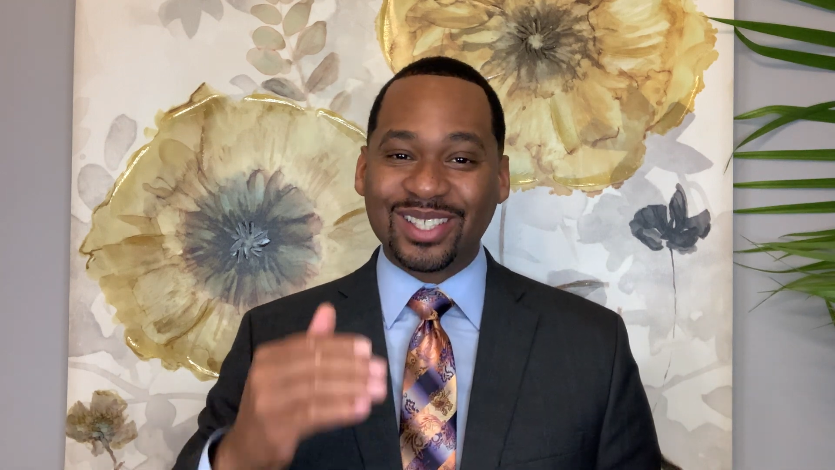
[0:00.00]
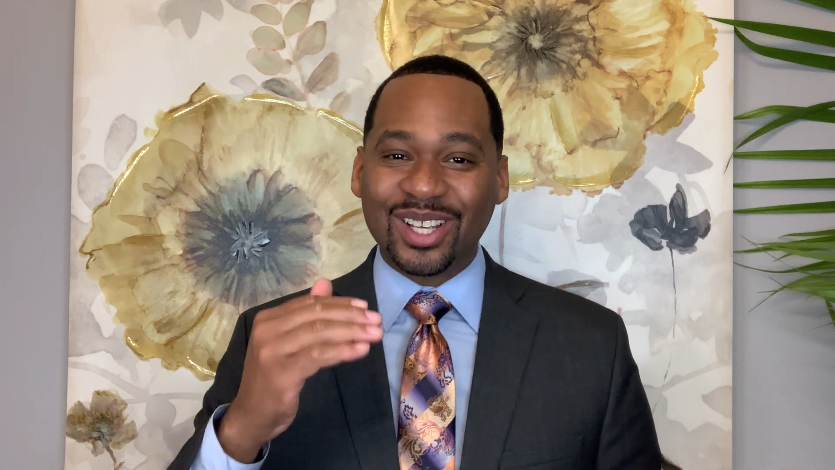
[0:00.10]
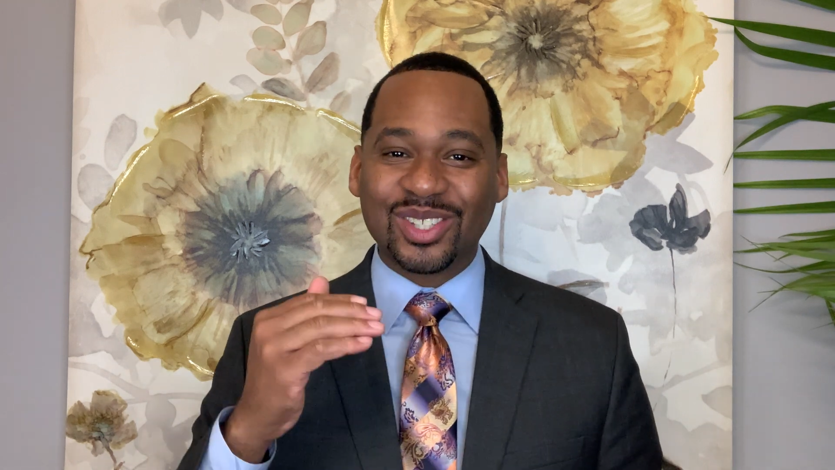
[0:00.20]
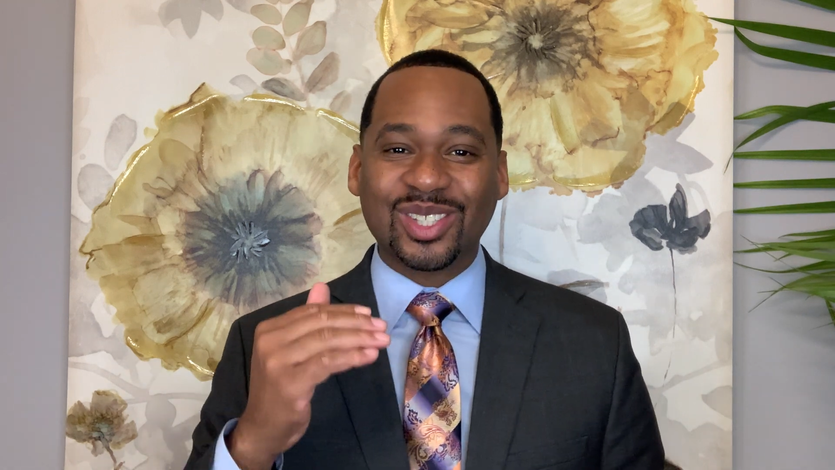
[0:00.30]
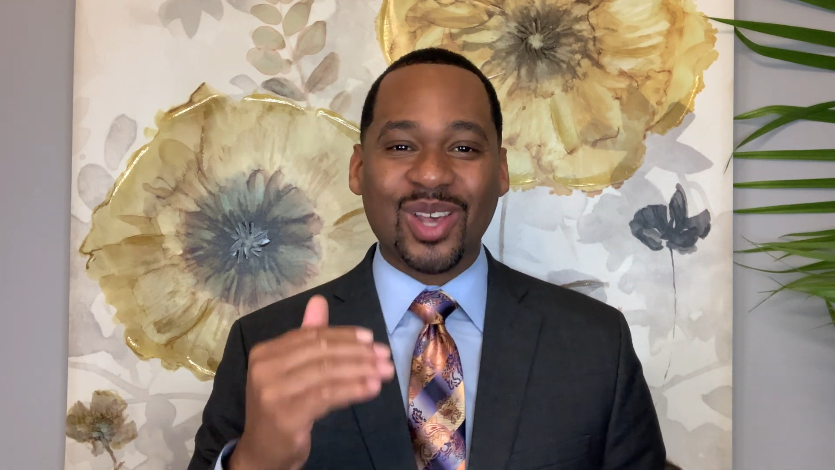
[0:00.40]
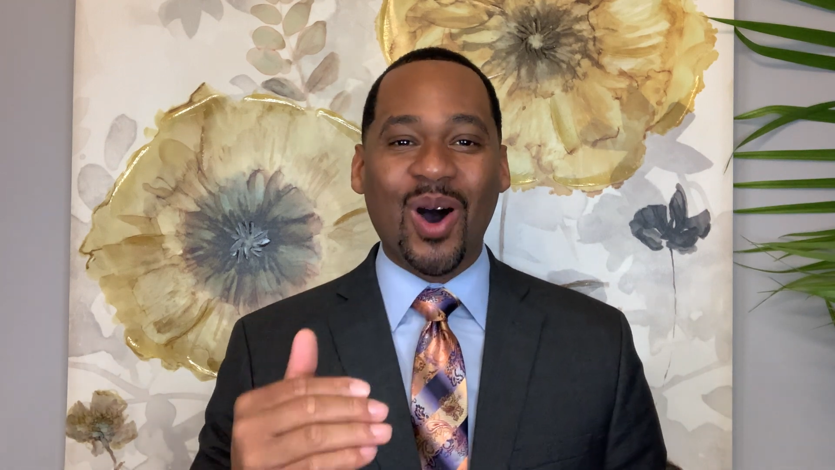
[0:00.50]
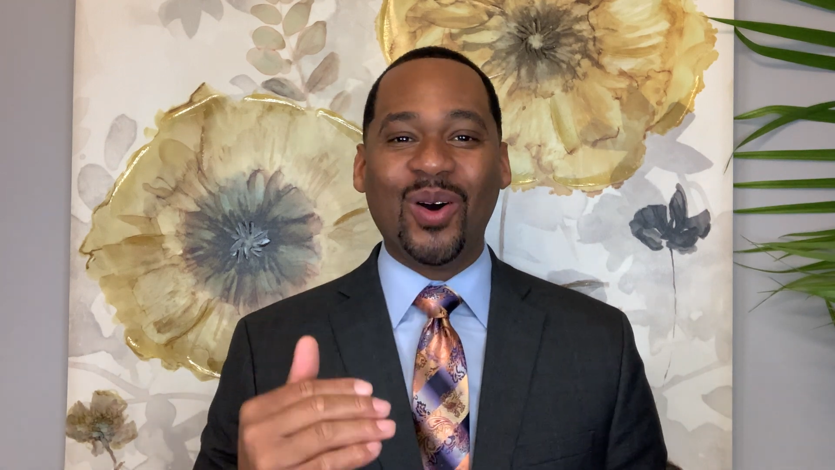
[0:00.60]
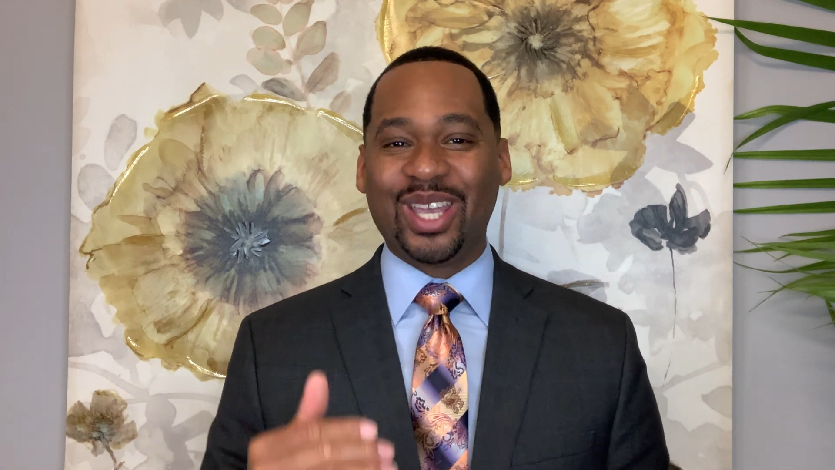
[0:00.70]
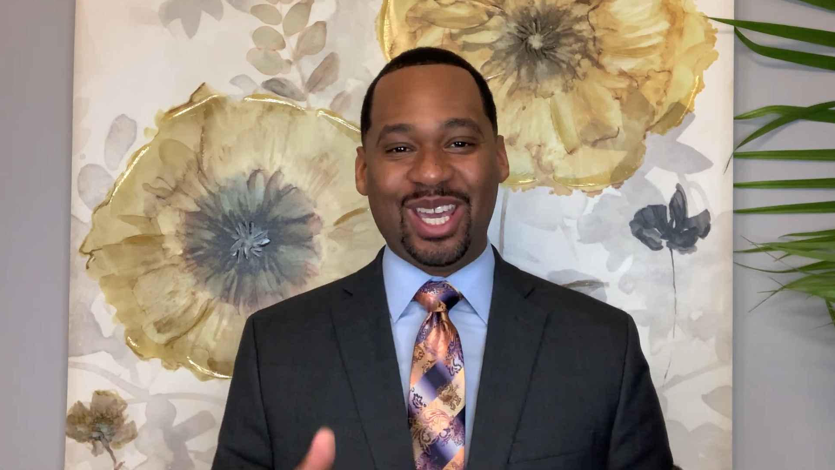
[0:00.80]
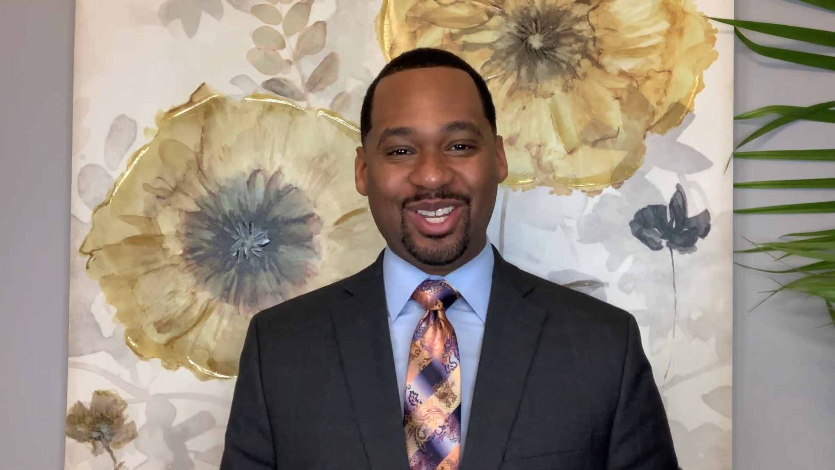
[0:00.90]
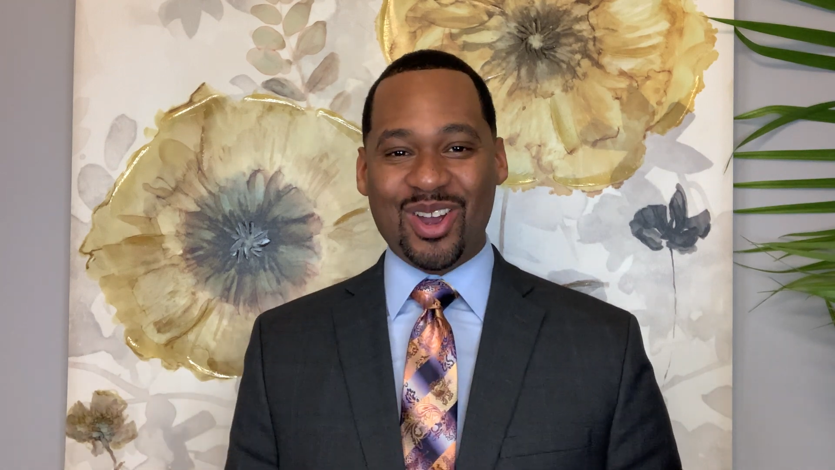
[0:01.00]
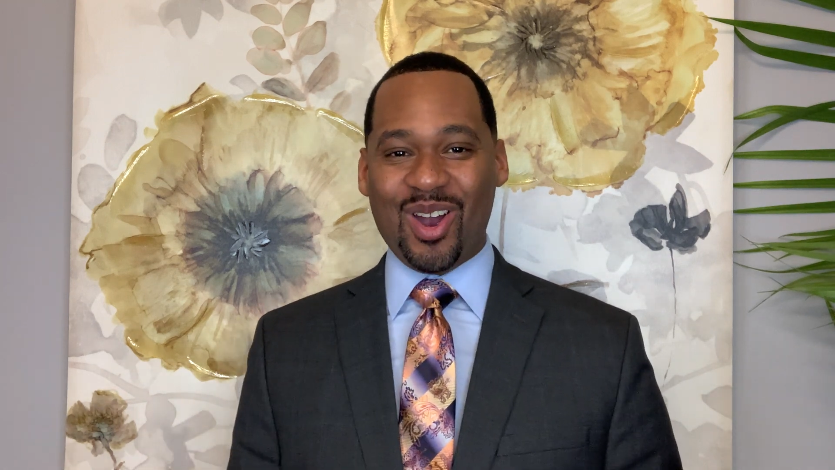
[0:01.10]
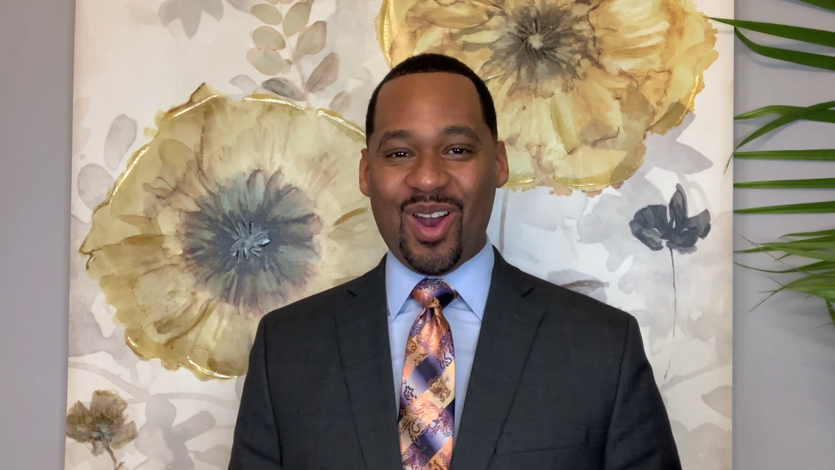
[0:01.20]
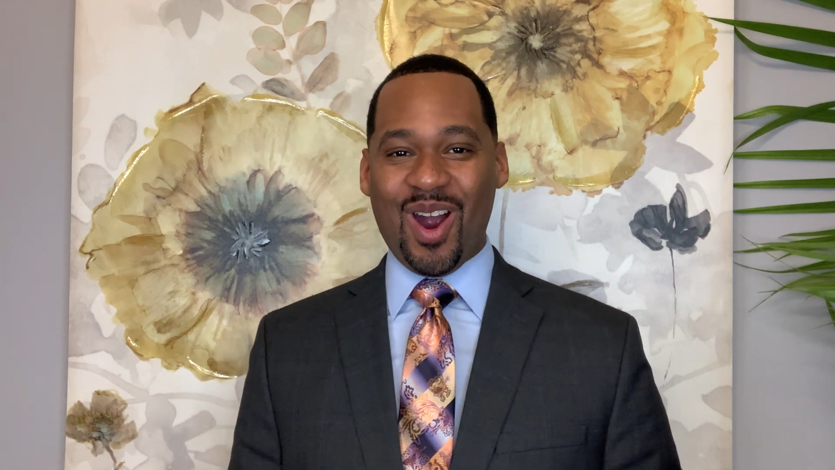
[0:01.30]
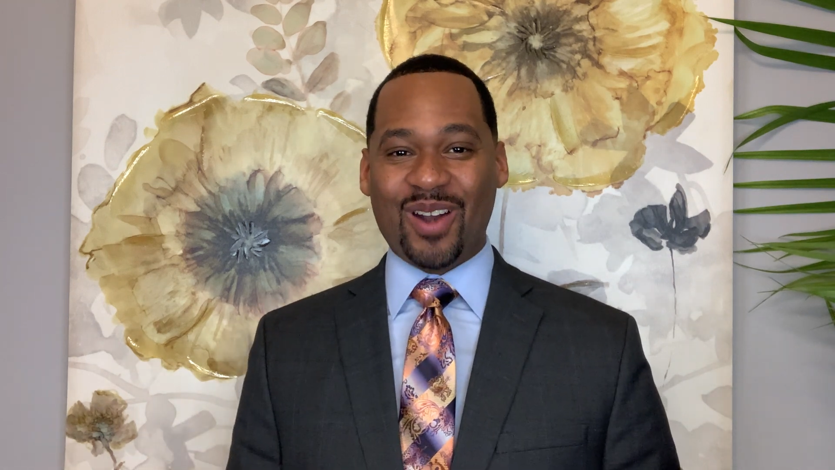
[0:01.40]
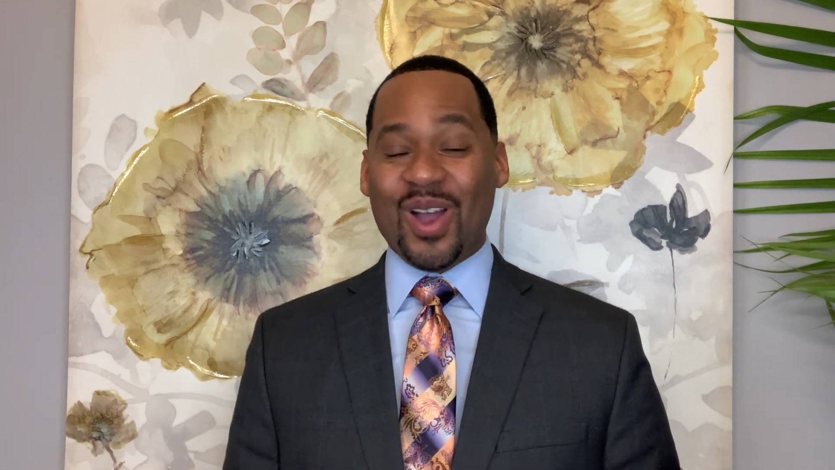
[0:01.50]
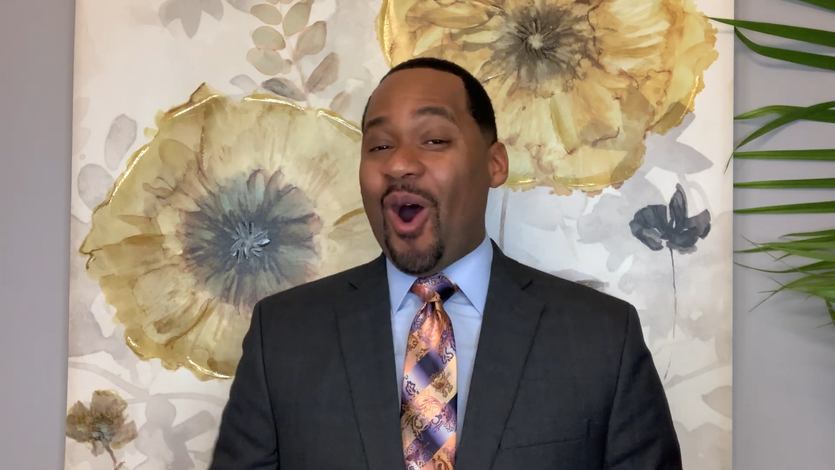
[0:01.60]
a song in your heart,